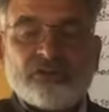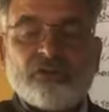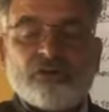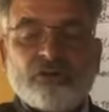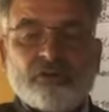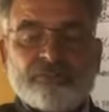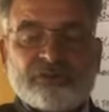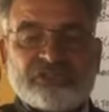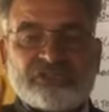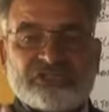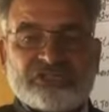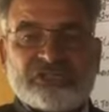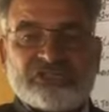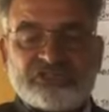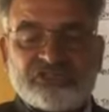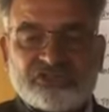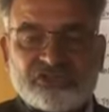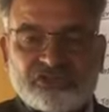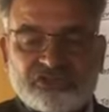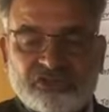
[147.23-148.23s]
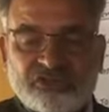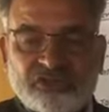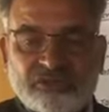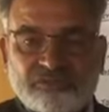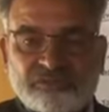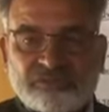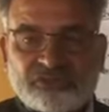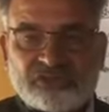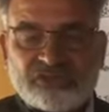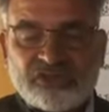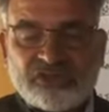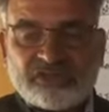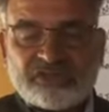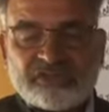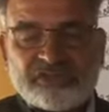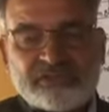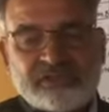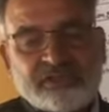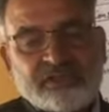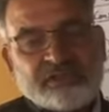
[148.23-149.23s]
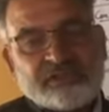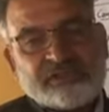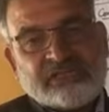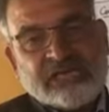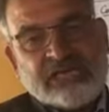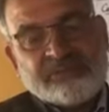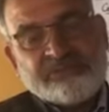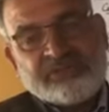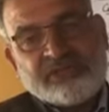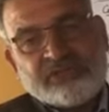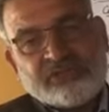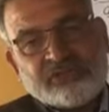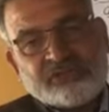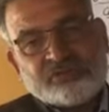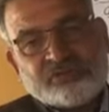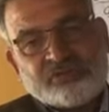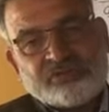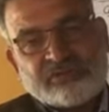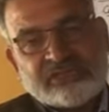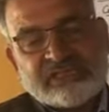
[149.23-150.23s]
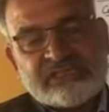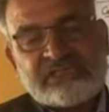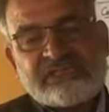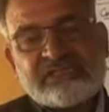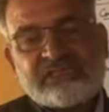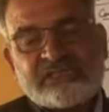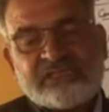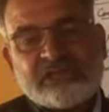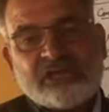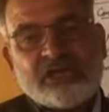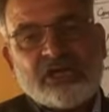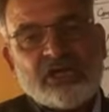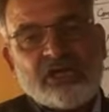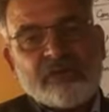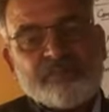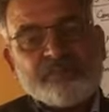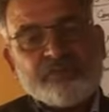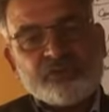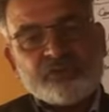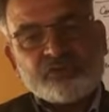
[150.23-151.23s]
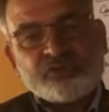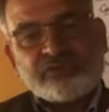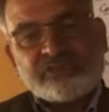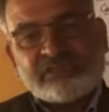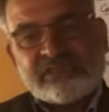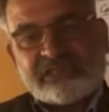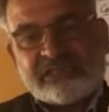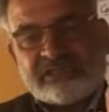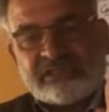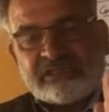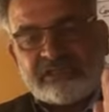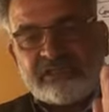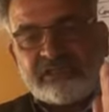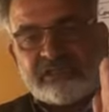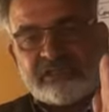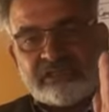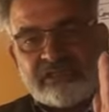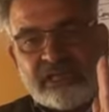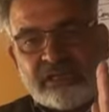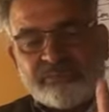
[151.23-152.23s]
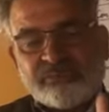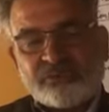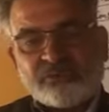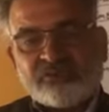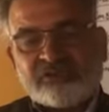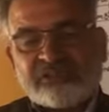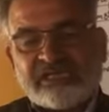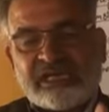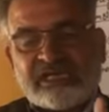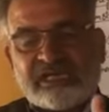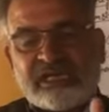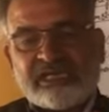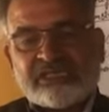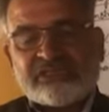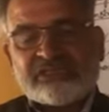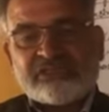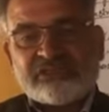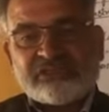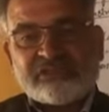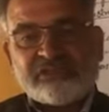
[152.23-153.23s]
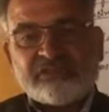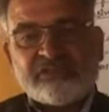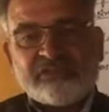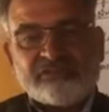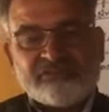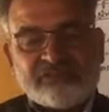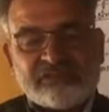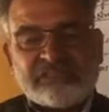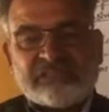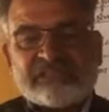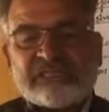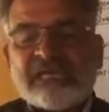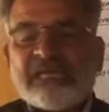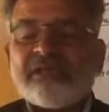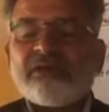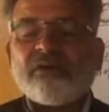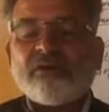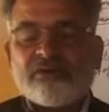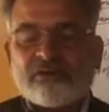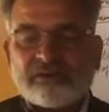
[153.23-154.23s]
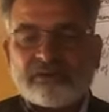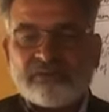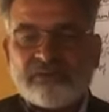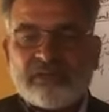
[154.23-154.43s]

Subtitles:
Operation Desert Storm started, the American society opposed that action within the Iraq.